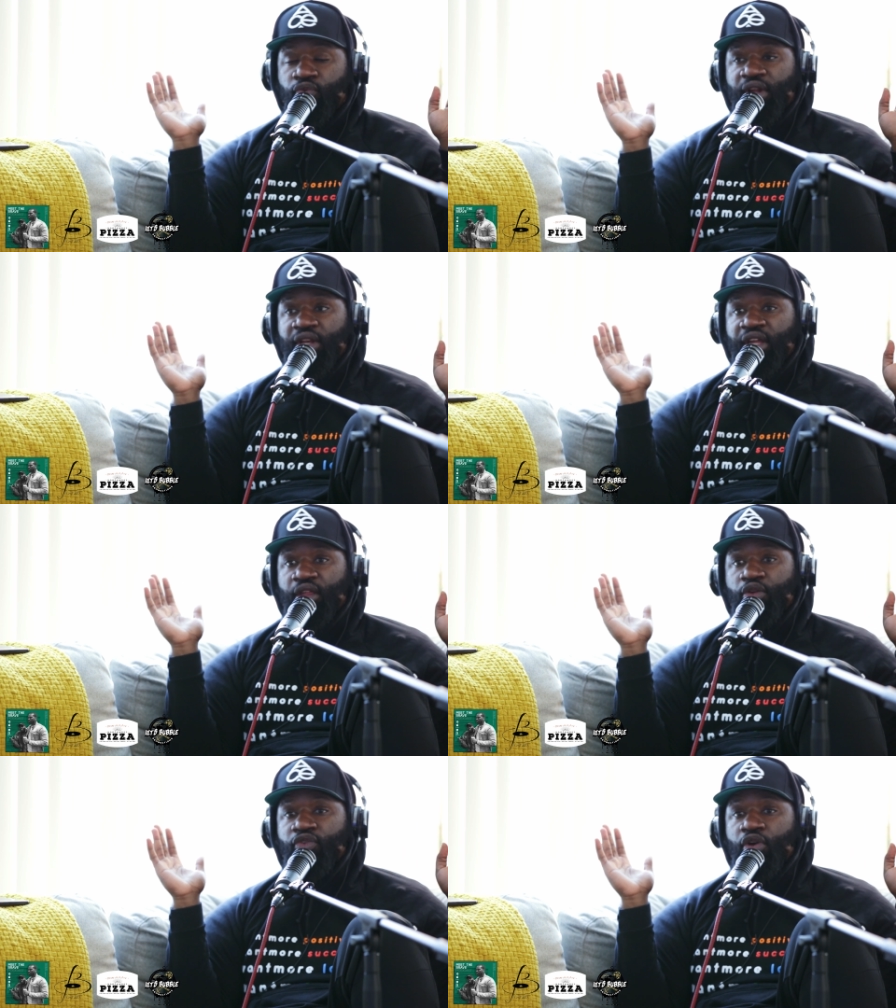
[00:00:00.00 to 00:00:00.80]

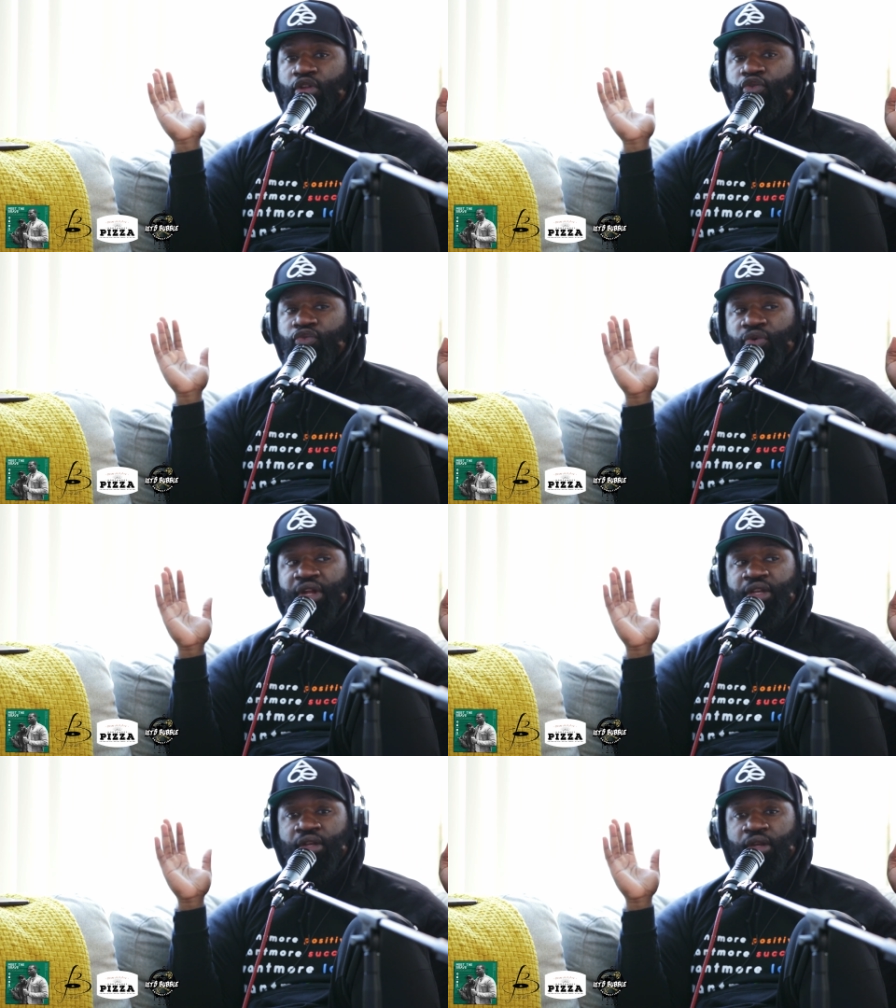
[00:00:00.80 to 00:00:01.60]

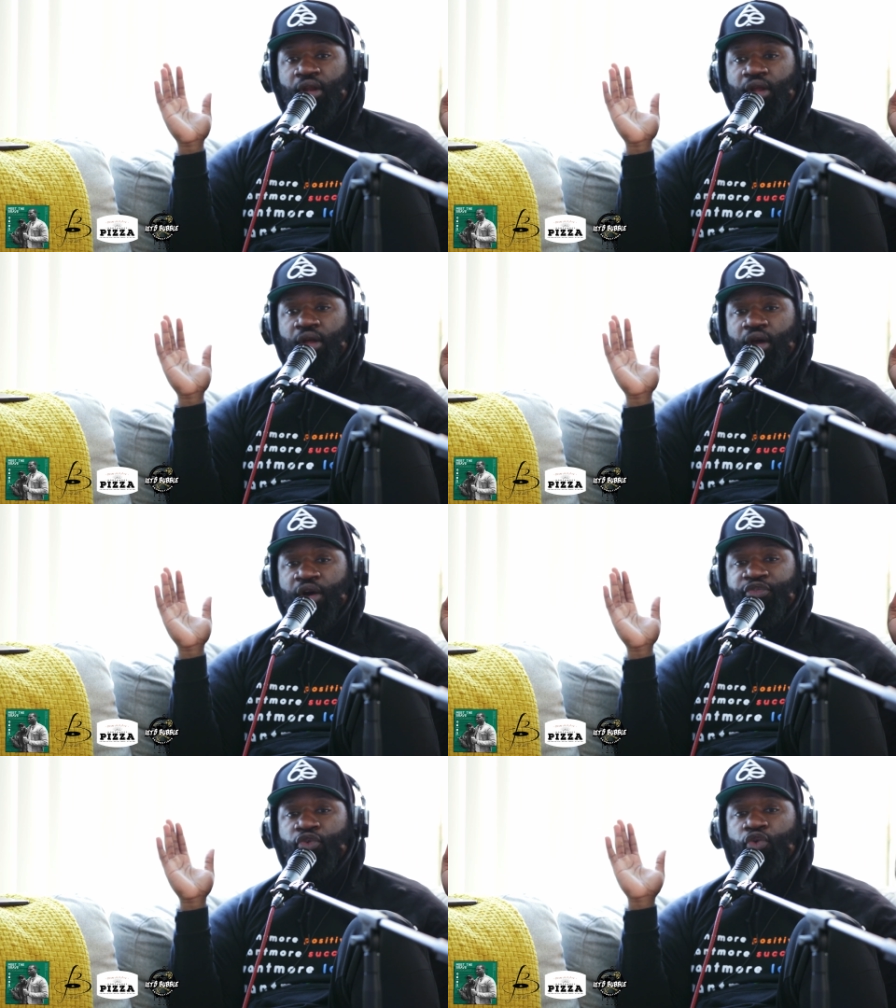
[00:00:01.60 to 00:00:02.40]
written
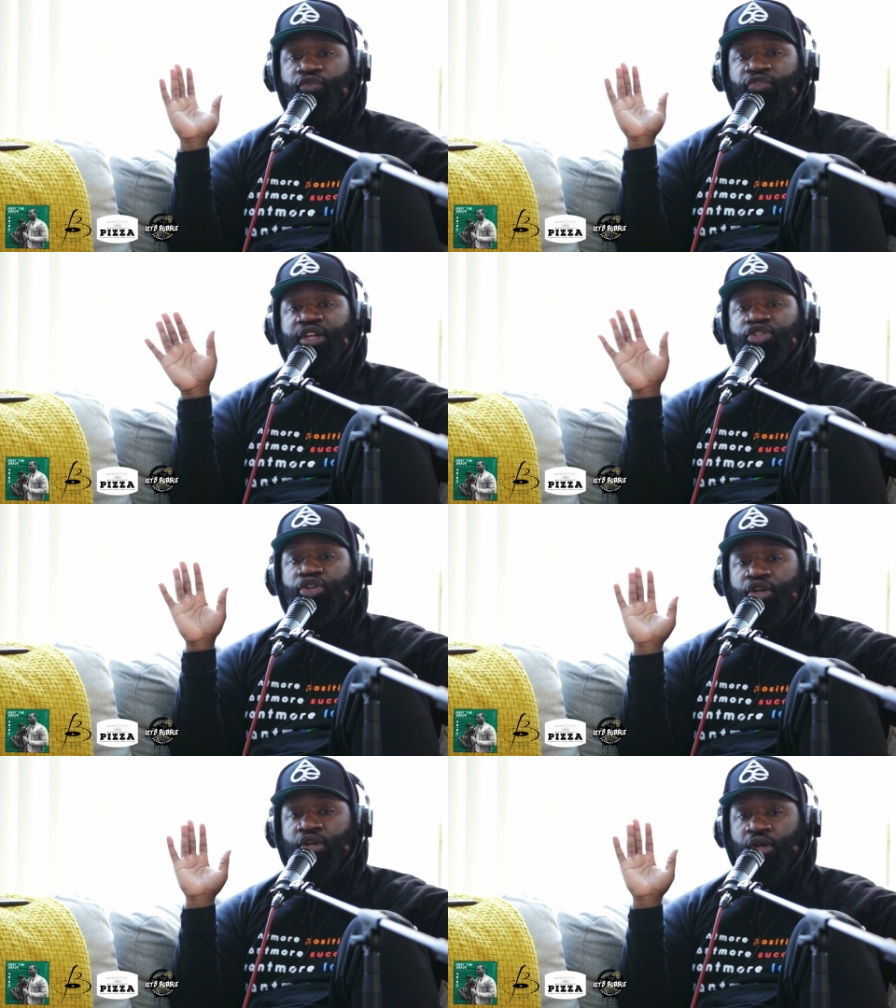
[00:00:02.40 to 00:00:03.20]
a full
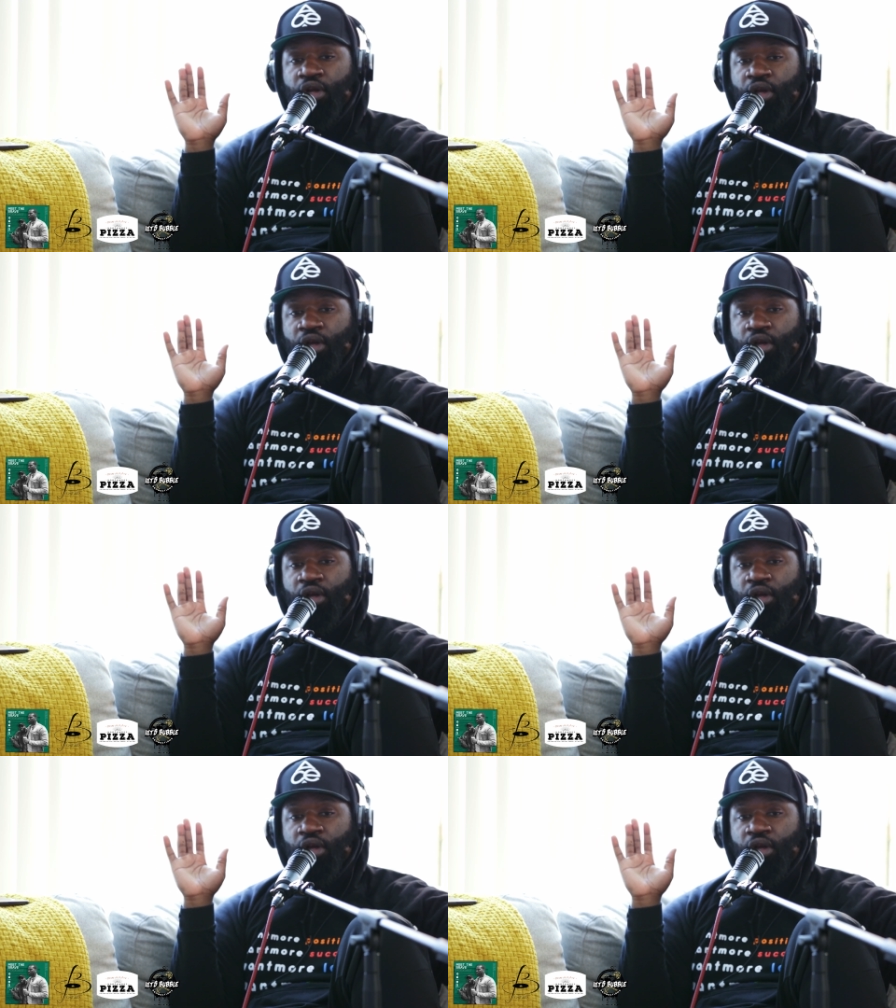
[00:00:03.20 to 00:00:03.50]
feature